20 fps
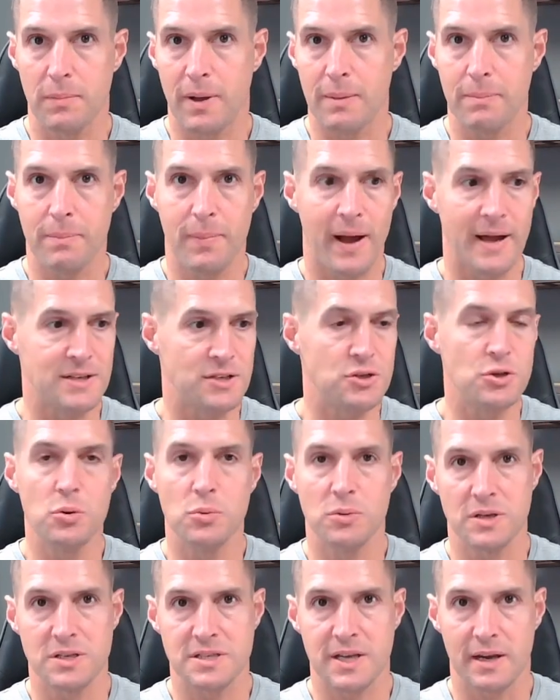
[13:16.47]
might buy 2
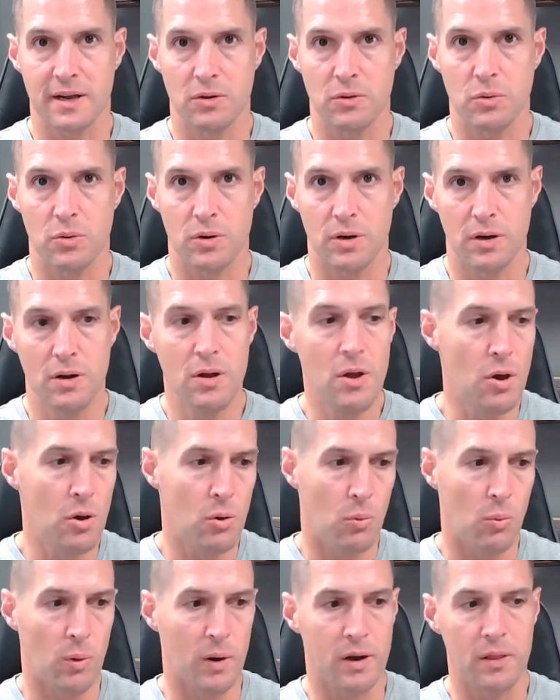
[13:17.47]
in the second quarter,
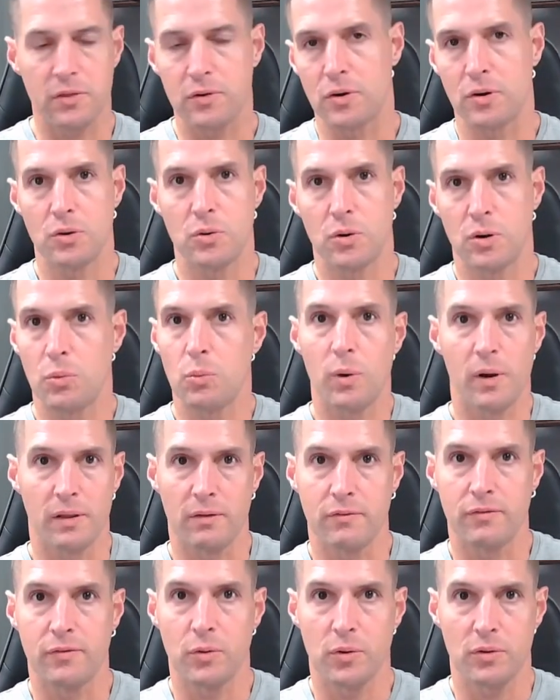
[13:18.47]
1 in the third quarter, 1 in
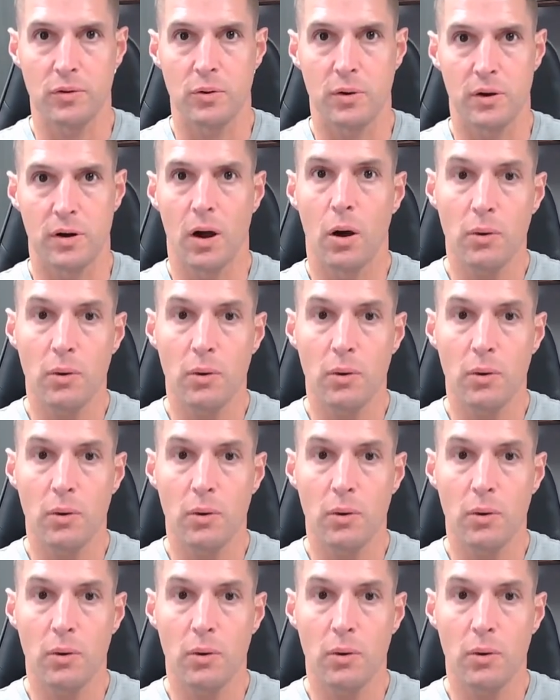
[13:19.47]
the fourth quarter.